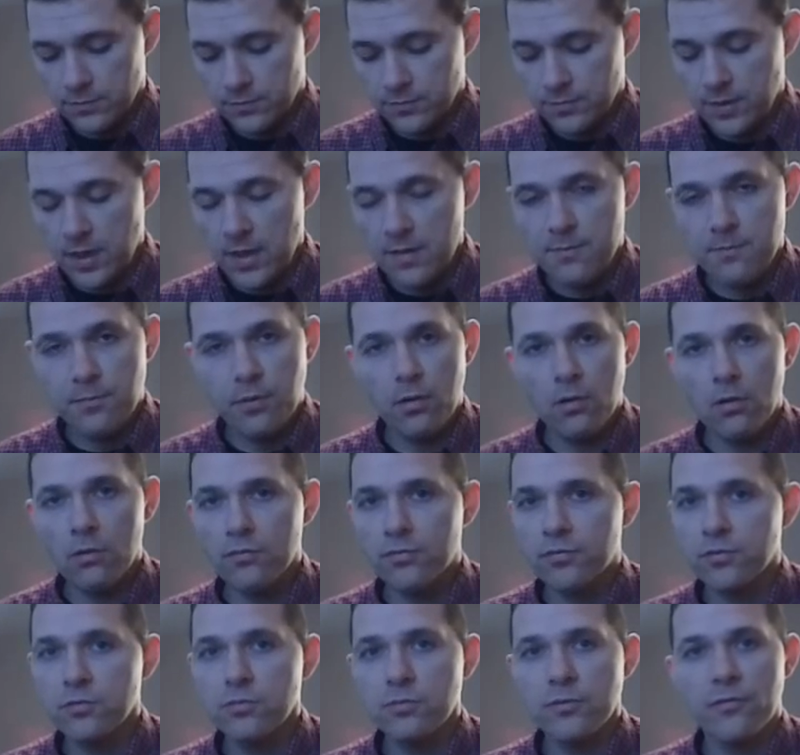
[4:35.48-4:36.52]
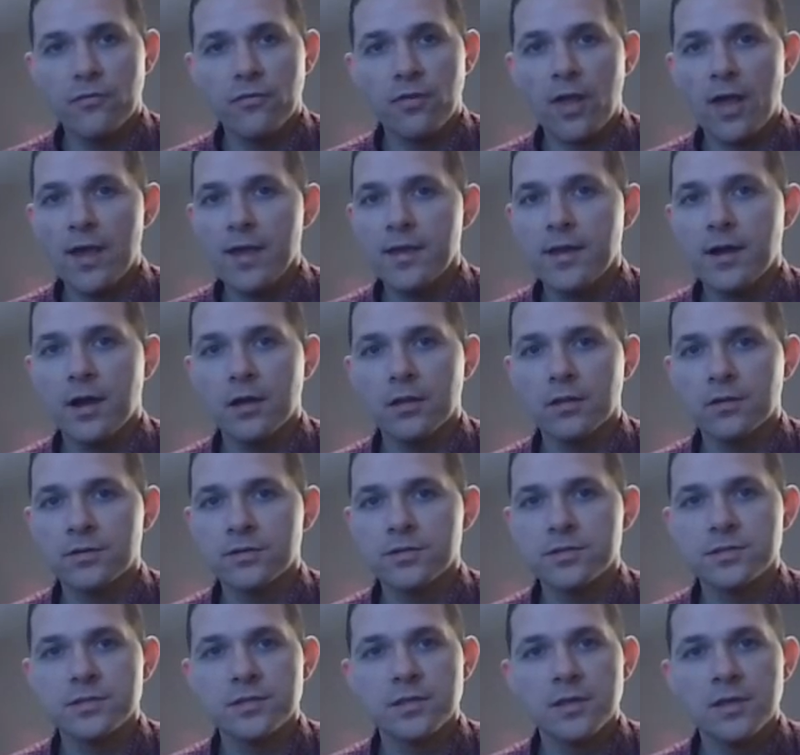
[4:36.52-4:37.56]
They pull through with flying
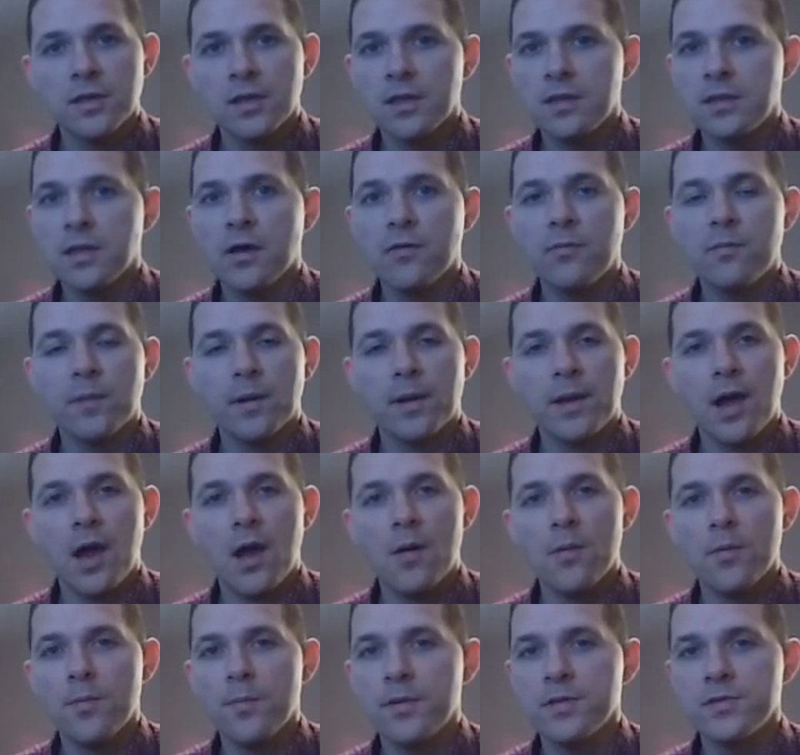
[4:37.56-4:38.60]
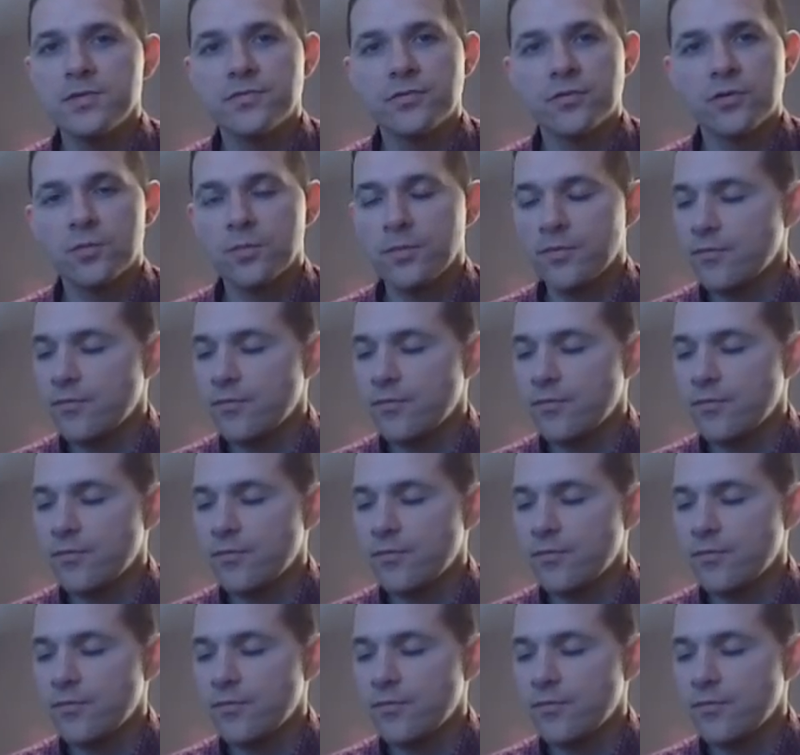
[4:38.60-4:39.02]
colors, nothing but compliments for them.